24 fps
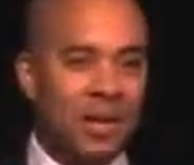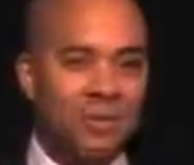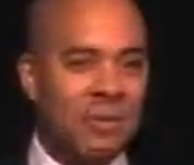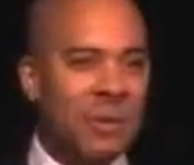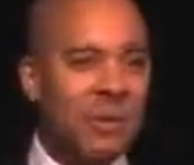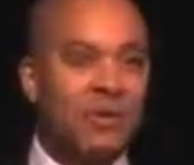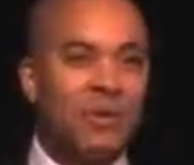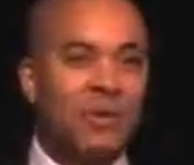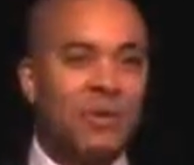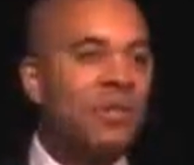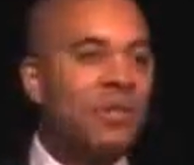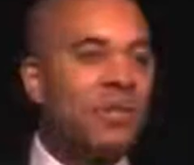It's
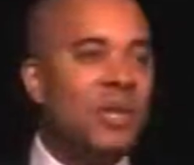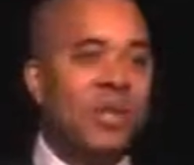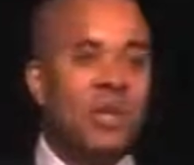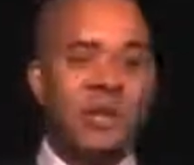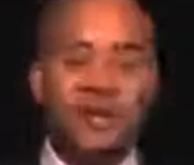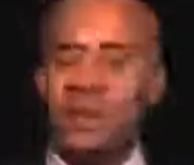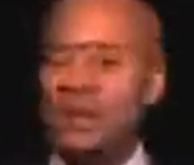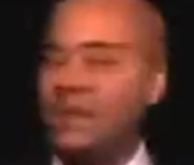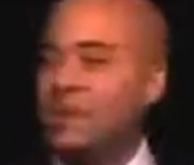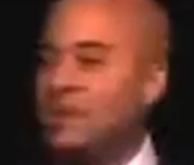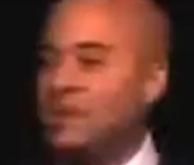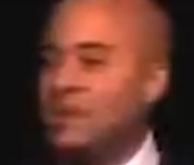been
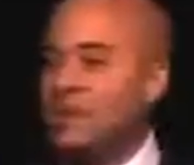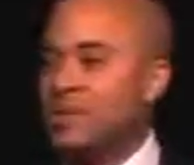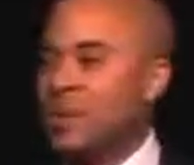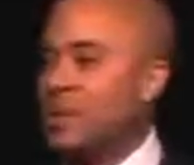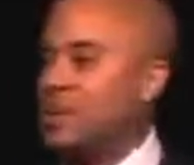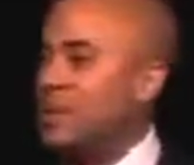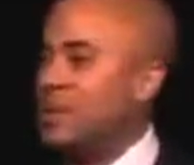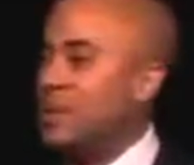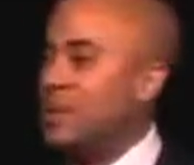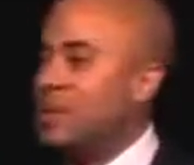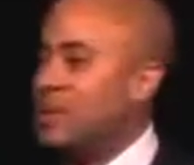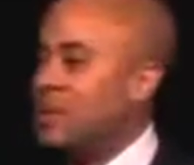15 years since
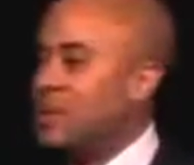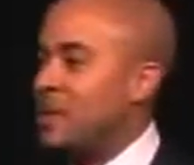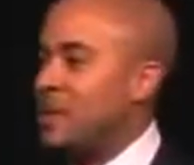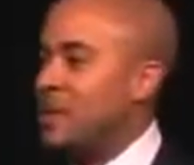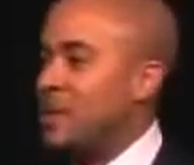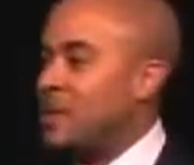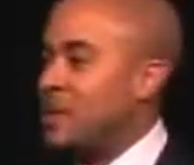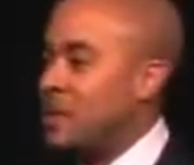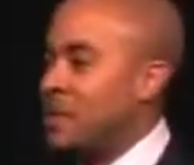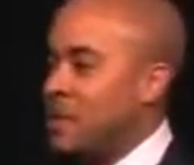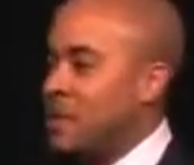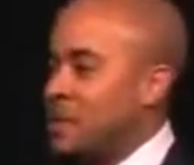I've been in this
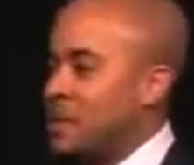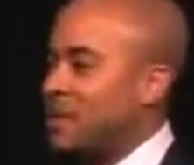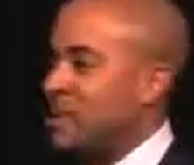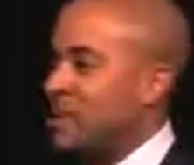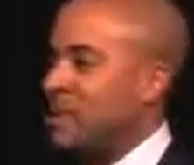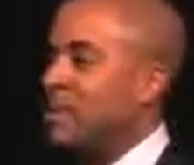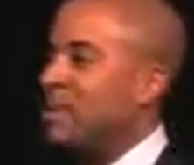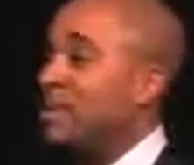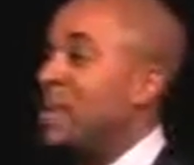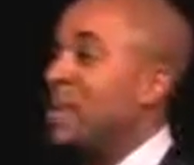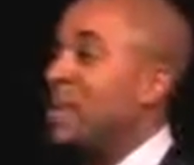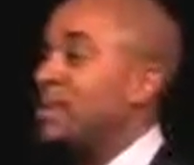industry, but it
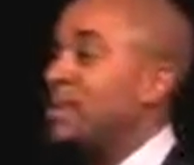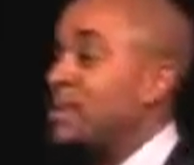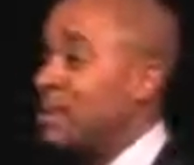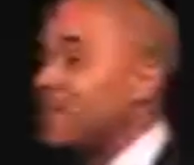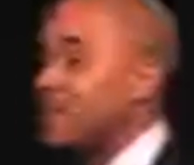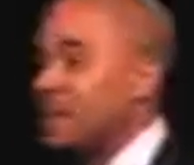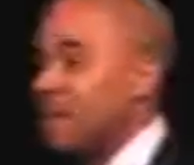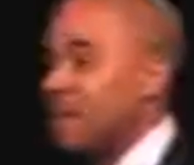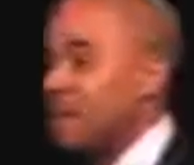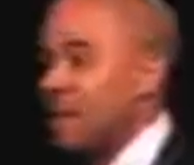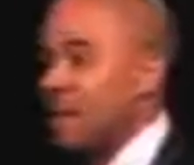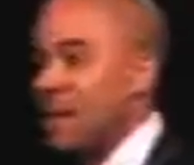seems like
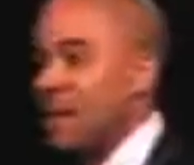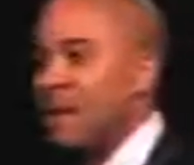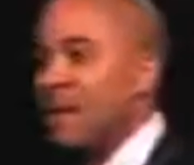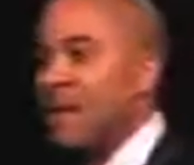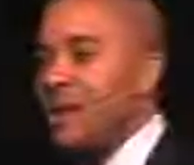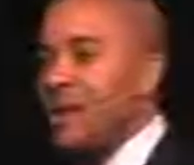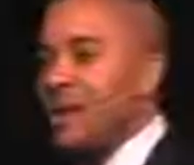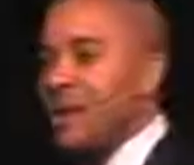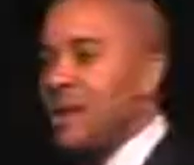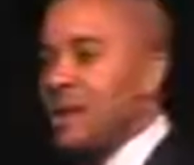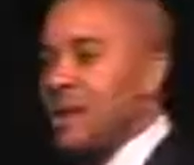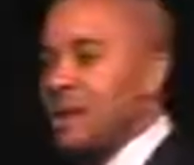yesterday
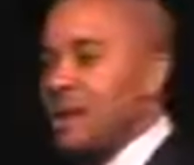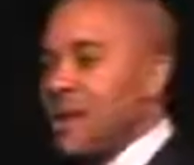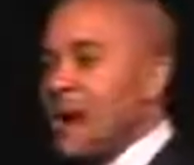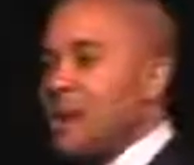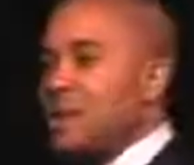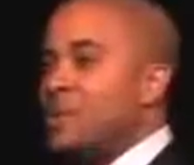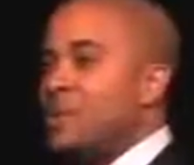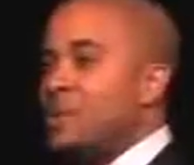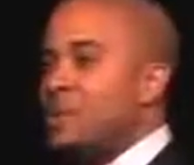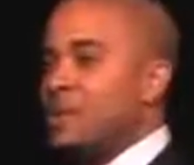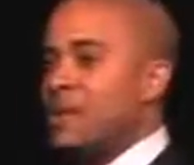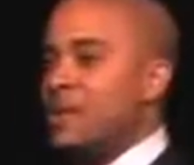that
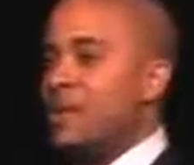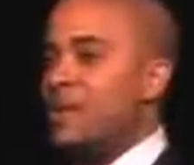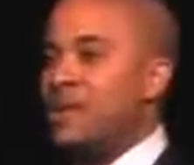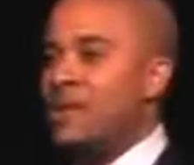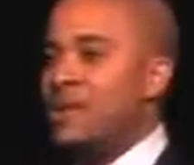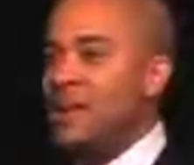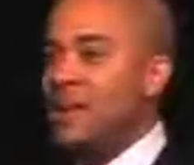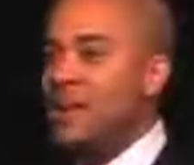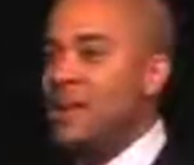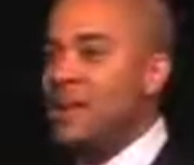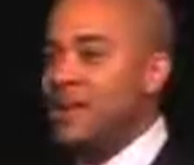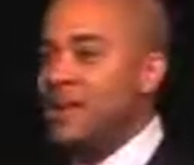I was sitting
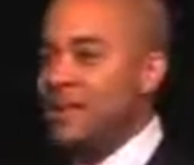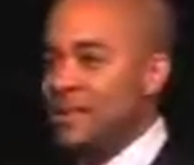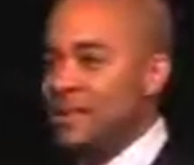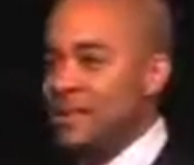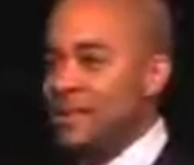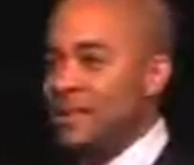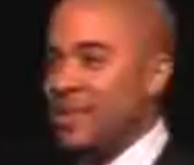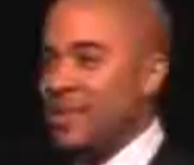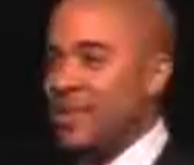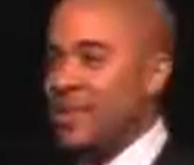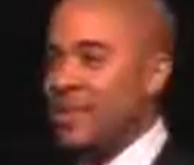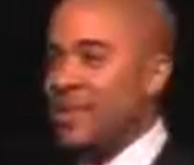in the
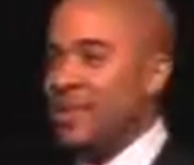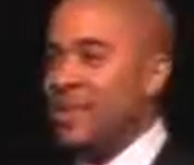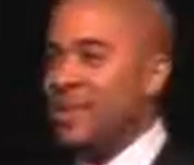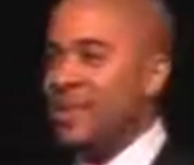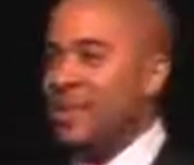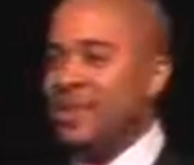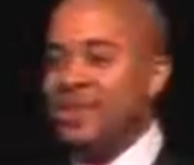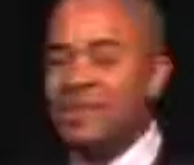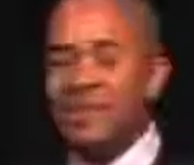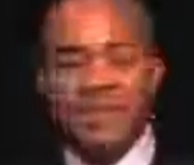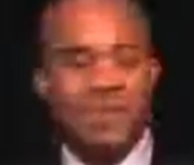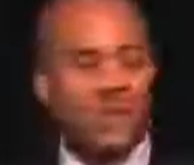audience
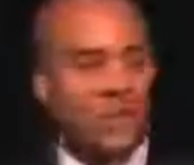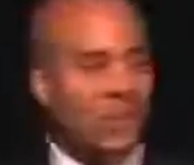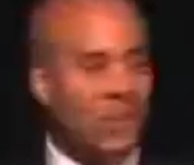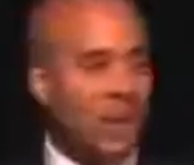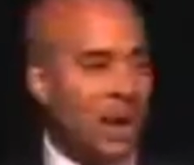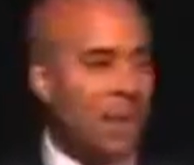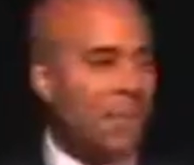listening to an